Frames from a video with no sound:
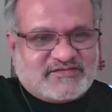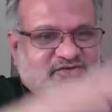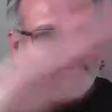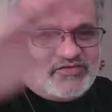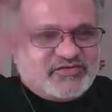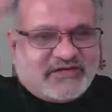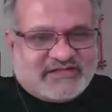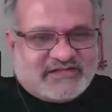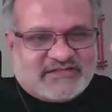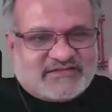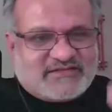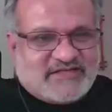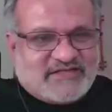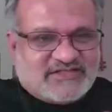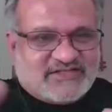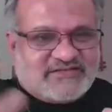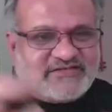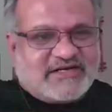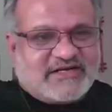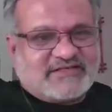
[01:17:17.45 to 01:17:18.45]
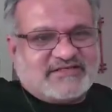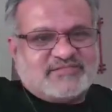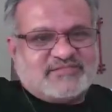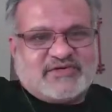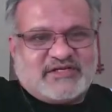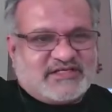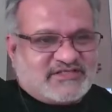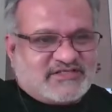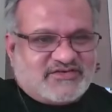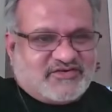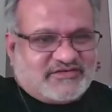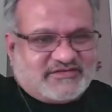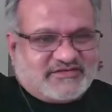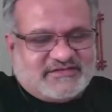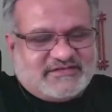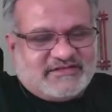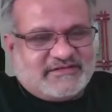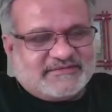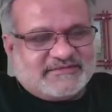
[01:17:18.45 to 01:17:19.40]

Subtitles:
to a scintillation vector, but it's not.